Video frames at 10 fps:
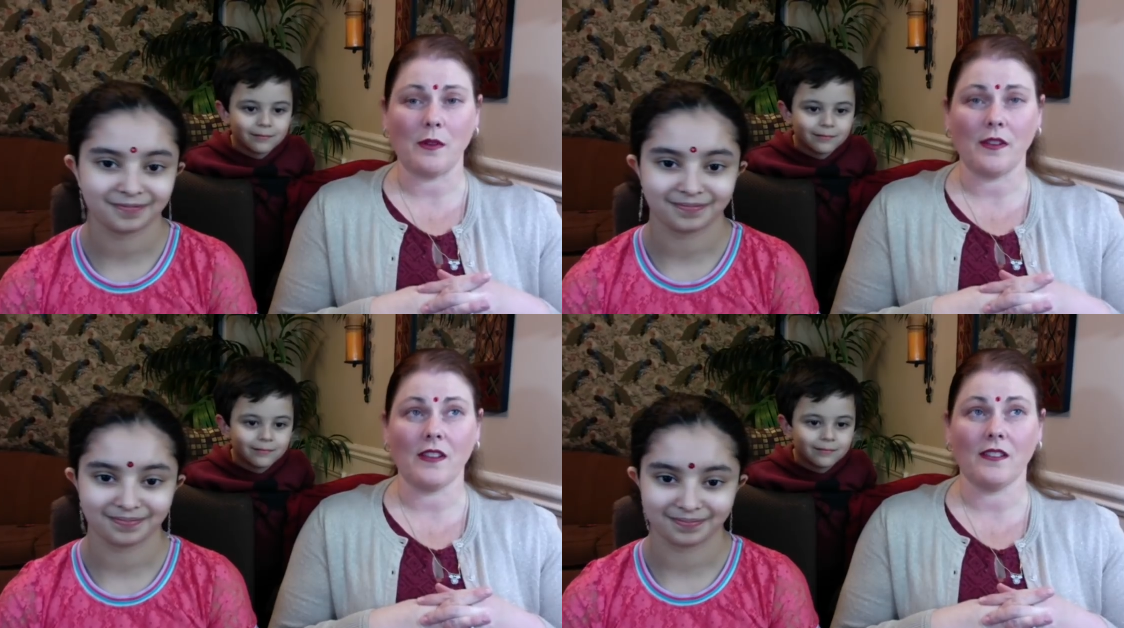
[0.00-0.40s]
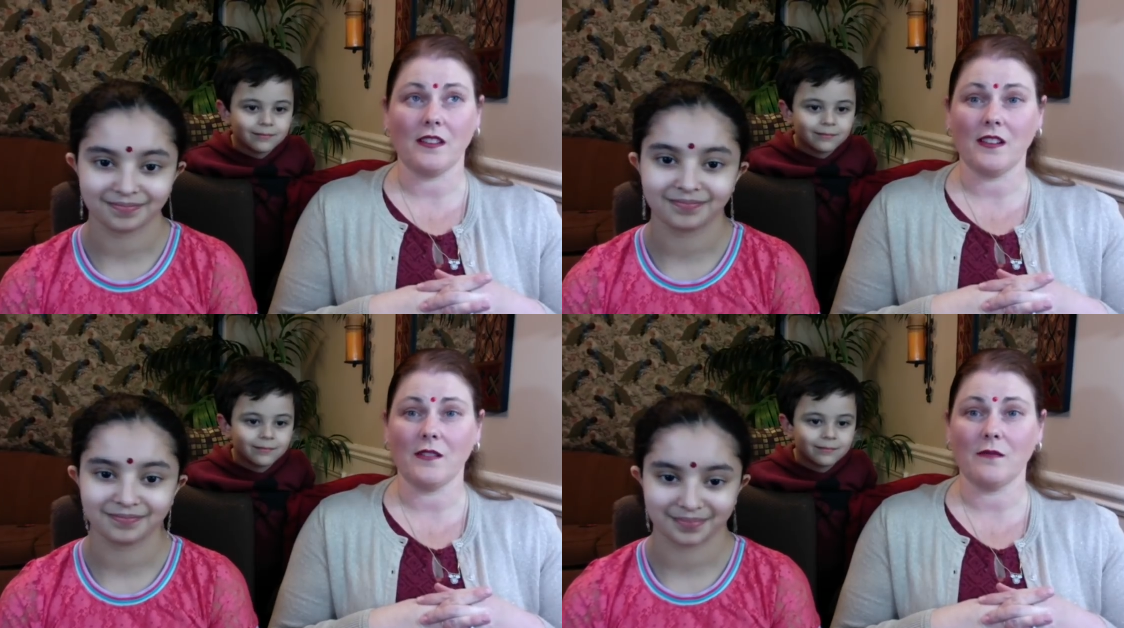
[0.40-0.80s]
Speaker 1: The
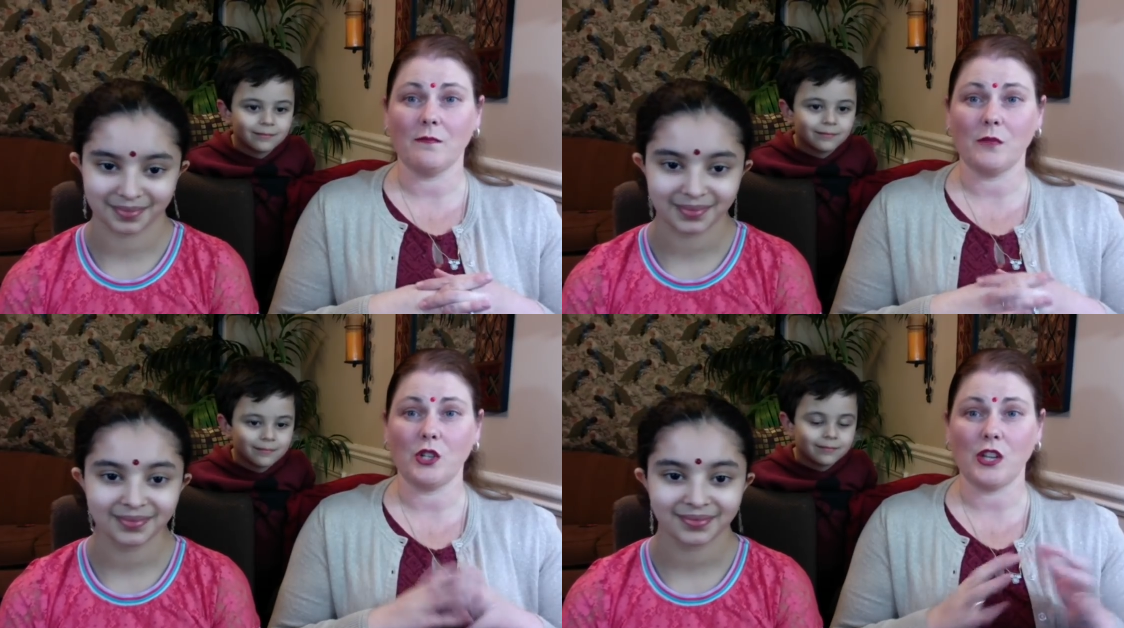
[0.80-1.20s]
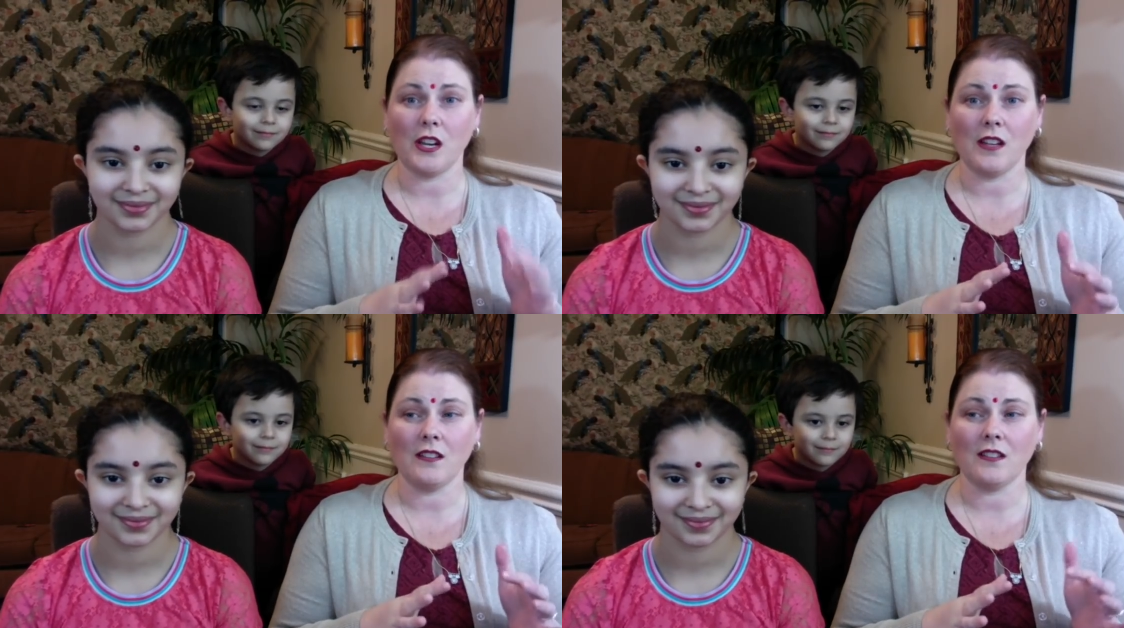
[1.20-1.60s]
the
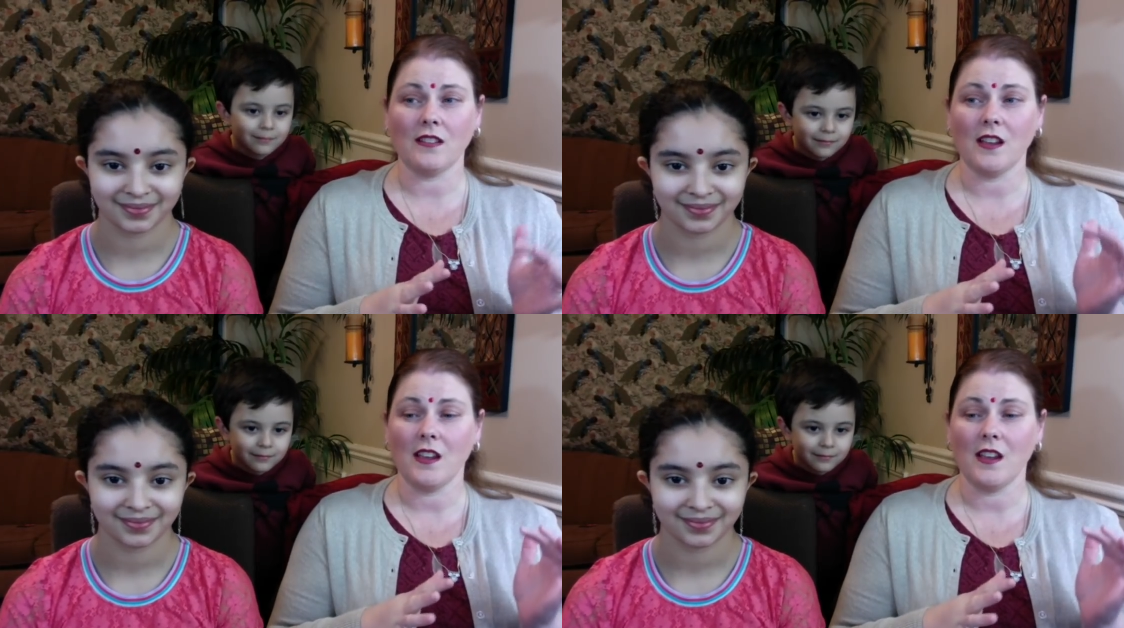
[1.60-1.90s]
machines,